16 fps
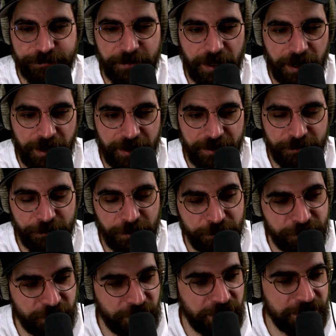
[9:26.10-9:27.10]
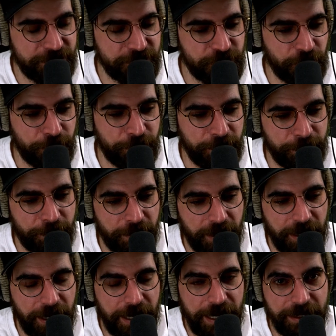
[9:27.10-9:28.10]
I'm trying to stop it, but
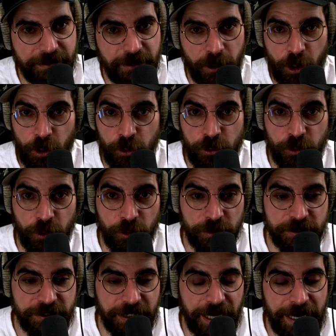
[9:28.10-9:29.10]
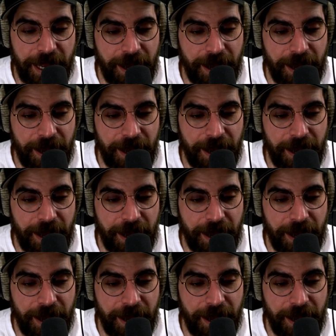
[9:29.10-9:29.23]
I ate the hot dogs an